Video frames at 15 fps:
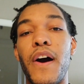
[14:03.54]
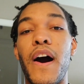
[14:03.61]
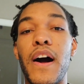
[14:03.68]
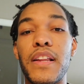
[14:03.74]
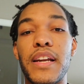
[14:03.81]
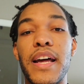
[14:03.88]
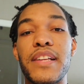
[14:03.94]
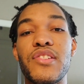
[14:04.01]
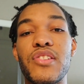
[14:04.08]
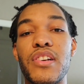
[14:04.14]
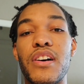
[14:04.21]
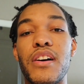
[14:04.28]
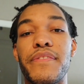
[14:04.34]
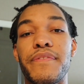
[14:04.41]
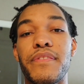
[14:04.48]
all of that
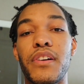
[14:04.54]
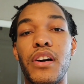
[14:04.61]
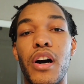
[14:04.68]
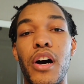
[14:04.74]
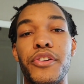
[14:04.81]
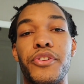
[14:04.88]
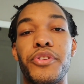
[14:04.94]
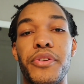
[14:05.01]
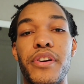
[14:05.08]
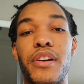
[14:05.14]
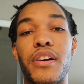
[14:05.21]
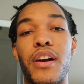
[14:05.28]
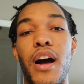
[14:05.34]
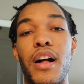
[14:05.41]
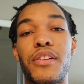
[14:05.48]
stuff under
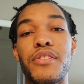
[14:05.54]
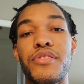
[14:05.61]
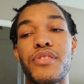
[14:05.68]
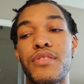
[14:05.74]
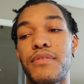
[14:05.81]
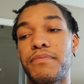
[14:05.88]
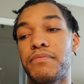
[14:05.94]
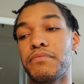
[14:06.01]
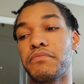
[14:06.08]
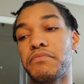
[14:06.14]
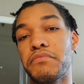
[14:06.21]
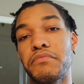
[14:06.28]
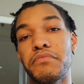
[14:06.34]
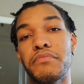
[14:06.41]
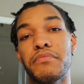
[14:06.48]
$300,
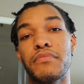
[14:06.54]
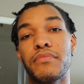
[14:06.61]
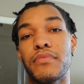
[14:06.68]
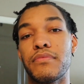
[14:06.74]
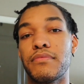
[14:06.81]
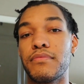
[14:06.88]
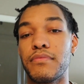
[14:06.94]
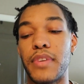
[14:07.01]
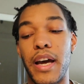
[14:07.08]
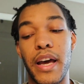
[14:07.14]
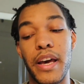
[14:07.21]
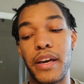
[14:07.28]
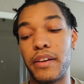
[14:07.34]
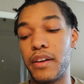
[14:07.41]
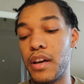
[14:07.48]

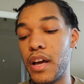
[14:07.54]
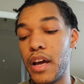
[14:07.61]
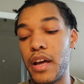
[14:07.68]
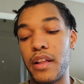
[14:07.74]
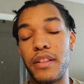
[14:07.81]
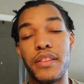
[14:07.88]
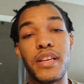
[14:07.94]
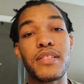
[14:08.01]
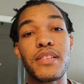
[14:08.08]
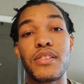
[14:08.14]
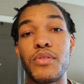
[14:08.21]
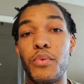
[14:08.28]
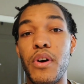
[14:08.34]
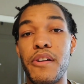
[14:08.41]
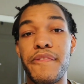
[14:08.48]
hey, this is the
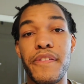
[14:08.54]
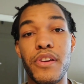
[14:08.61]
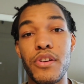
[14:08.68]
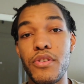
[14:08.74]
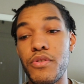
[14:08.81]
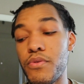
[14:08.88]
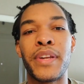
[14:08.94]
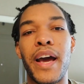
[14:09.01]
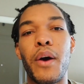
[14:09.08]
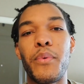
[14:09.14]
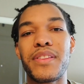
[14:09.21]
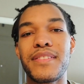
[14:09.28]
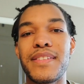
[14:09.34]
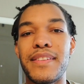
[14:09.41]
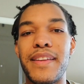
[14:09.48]
one for you. Now,
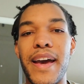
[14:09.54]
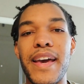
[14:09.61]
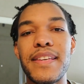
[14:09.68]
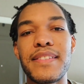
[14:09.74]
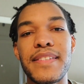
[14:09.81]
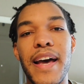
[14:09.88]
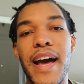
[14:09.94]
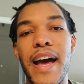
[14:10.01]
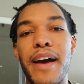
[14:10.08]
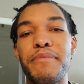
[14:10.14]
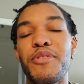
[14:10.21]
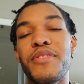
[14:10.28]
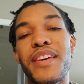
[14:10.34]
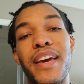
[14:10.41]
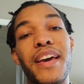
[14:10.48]
with today's time,
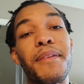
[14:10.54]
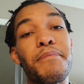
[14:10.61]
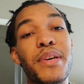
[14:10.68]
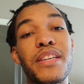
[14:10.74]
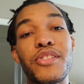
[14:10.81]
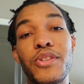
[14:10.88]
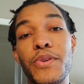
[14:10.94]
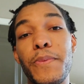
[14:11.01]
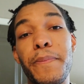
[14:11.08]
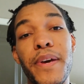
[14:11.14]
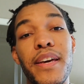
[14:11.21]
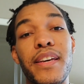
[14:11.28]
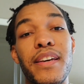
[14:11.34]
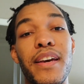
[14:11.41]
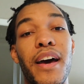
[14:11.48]
you can't be too
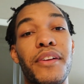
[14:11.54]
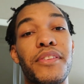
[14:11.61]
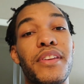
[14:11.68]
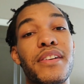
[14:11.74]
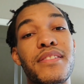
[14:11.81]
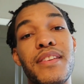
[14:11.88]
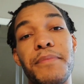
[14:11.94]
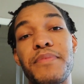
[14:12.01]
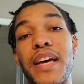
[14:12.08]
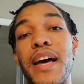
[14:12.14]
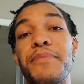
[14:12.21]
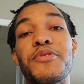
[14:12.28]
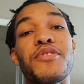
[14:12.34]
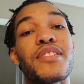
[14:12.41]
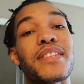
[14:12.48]
picky out there.
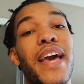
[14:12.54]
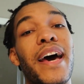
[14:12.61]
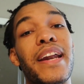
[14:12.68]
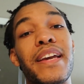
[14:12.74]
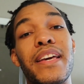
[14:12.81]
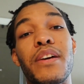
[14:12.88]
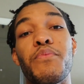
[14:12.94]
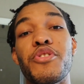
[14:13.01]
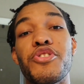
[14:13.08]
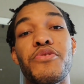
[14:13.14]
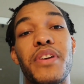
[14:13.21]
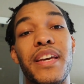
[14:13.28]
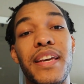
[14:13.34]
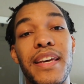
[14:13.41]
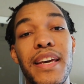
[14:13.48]
Sometimes you just got to get what you
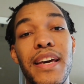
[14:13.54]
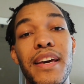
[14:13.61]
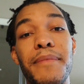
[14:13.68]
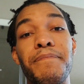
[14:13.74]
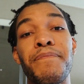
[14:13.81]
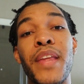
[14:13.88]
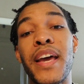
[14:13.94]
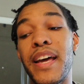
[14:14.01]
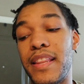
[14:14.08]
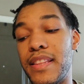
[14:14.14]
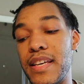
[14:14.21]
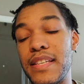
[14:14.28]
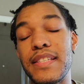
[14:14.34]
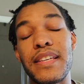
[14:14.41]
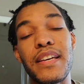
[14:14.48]
can get.
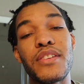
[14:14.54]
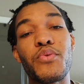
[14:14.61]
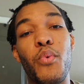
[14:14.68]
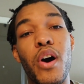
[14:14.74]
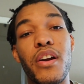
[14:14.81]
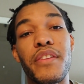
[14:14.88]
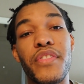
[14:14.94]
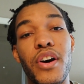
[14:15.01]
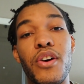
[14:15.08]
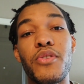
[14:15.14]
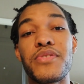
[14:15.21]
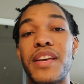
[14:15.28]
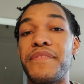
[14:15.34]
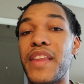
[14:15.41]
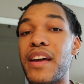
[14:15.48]
This is one of
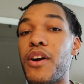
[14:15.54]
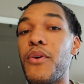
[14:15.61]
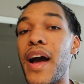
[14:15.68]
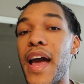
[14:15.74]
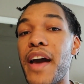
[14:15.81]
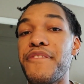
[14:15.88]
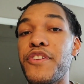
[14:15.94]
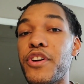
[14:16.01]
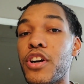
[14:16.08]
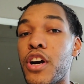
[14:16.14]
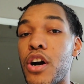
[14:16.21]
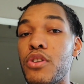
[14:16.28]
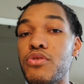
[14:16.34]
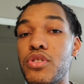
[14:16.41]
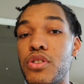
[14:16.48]
those, if they don't have your
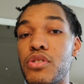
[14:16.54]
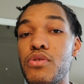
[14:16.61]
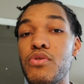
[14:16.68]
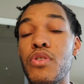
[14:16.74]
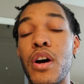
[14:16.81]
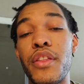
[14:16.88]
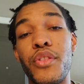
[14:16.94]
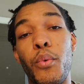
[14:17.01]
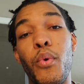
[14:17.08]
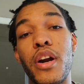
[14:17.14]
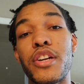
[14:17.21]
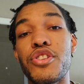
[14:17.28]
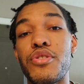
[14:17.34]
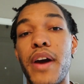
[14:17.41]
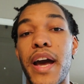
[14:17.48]
go-to, the one
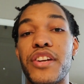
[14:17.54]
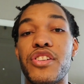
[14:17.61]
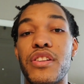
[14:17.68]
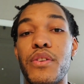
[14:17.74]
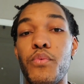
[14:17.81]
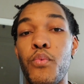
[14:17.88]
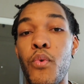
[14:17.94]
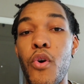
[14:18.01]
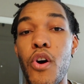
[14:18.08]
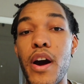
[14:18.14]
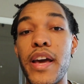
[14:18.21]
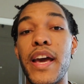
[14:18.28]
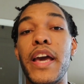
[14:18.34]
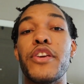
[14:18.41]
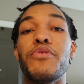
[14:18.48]
that you actually want
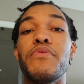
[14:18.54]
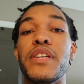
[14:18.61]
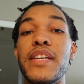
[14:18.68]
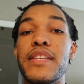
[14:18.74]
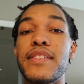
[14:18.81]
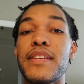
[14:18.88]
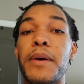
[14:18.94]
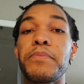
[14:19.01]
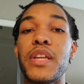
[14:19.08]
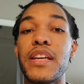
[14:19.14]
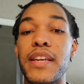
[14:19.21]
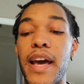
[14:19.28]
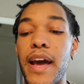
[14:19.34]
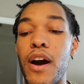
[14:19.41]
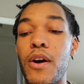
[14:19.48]
and you need something
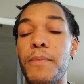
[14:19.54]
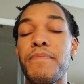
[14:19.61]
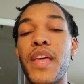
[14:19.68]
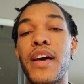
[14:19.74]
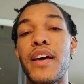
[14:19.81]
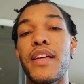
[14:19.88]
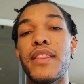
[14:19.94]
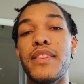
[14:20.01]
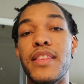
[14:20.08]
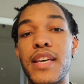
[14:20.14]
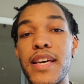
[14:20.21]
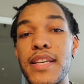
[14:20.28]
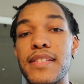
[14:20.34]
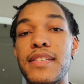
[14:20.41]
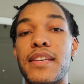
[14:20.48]
now,
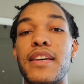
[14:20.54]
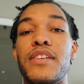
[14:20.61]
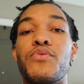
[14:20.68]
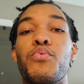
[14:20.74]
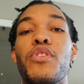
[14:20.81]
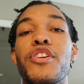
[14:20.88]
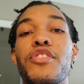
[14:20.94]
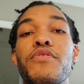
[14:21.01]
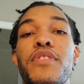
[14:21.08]
this is what you